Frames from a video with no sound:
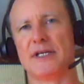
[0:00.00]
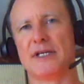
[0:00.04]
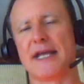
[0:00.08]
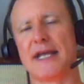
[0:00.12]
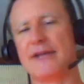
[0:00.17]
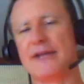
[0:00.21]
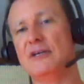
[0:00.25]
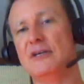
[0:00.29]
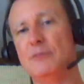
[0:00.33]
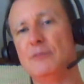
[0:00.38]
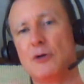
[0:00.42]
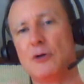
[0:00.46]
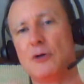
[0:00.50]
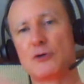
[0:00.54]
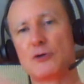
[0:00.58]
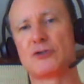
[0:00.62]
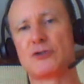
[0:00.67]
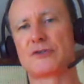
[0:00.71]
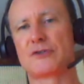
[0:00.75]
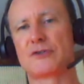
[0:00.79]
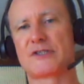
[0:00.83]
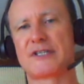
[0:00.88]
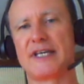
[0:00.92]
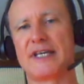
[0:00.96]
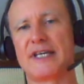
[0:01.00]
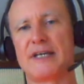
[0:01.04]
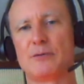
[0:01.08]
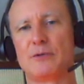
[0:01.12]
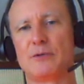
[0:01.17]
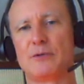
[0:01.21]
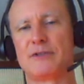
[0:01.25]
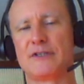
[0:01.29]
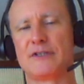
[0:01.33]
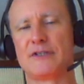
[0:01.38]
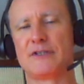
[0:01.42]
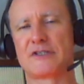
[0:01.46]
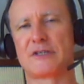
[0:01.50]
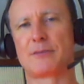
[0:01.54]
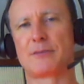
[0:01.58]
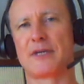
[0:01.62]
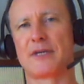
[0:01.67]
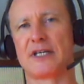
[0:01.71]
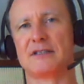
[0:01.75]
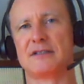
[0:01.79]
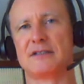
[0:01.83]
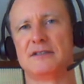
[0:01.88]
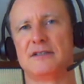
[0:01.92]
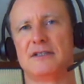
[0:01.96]
and the emotional state will
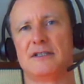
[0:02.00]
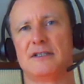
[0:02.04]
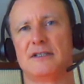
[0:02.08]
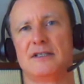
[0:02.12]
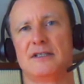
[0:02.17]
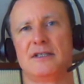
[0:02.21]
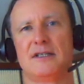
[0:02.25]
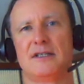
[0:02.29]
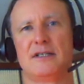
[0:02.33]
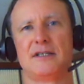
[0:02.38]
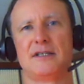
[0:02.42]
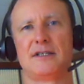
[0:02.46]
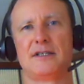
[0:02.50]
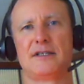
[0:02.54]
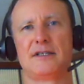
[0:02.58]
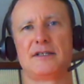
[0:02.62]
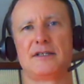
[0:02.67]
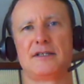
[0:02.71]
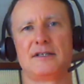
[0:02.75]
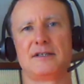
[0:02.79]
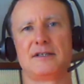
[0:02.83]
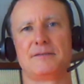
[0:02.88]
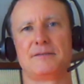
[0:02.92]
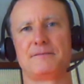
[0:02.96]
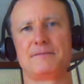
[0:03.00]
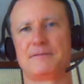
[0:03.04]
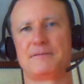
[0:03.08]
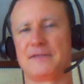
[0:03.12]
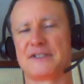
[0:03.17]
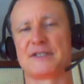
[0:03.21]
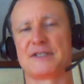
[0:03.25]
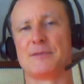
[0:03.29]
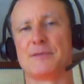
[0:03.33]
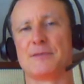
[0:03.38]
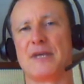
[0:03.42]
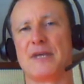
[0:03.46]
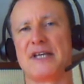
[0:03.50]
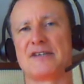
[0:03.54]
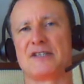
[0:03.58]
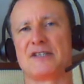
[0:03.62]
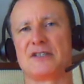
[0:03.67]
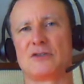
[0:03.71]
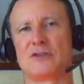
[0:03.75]
dissipate. It's amazing to